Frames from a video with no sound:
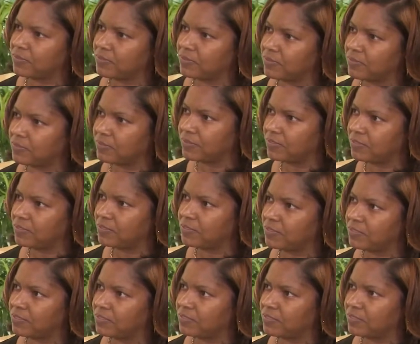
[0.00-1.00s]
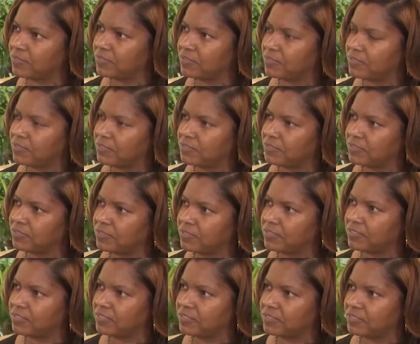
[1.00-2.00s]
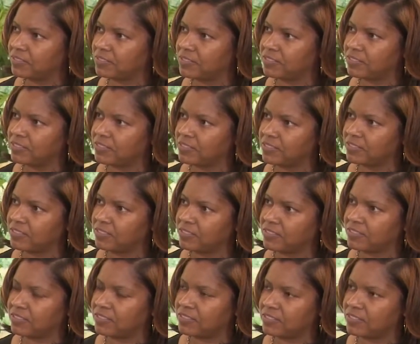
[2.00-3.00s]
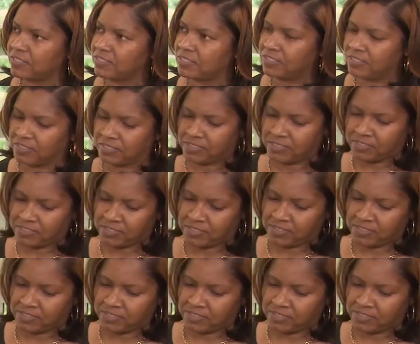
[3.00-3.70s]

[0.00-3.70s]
This person isn't speaking.